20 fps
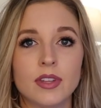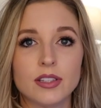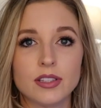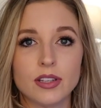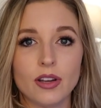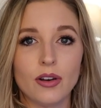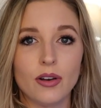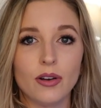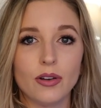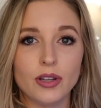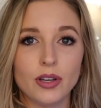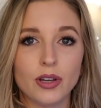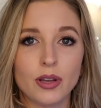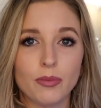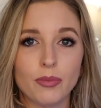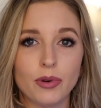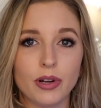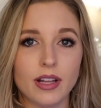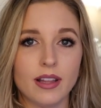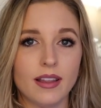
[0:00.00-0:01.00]
So you
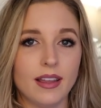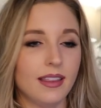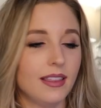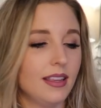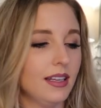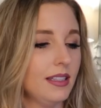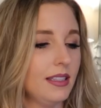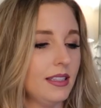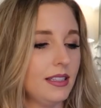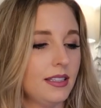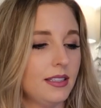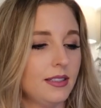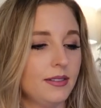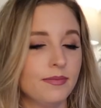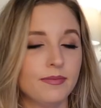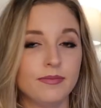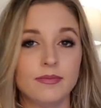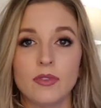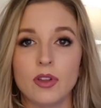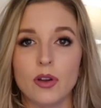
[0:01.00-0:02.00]
can put it like this,
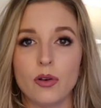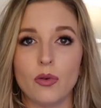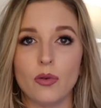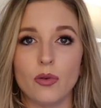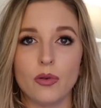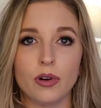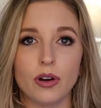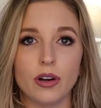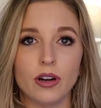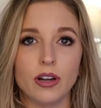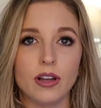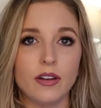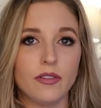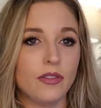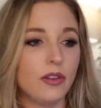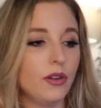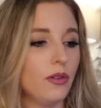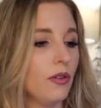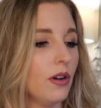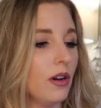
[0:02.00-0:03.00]
or
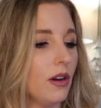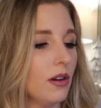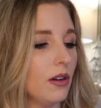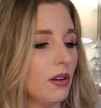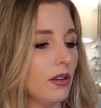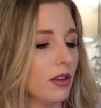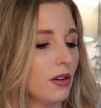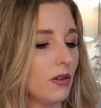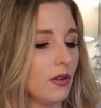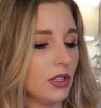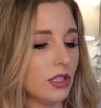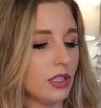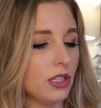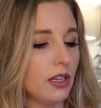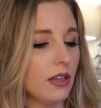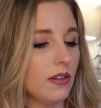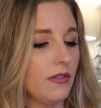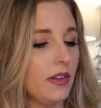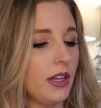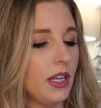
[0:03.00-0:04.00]
if you are
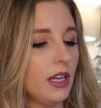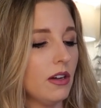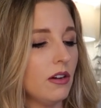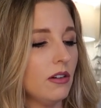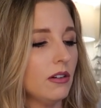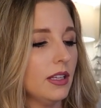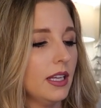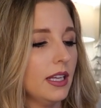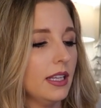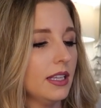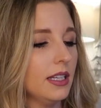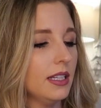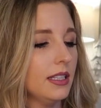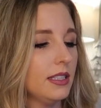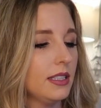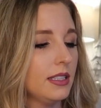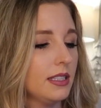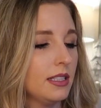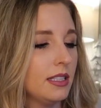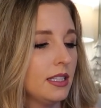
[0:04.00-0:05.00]
watching a video, like
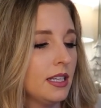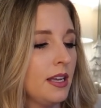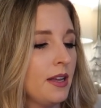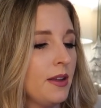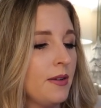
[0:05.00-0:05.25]
this.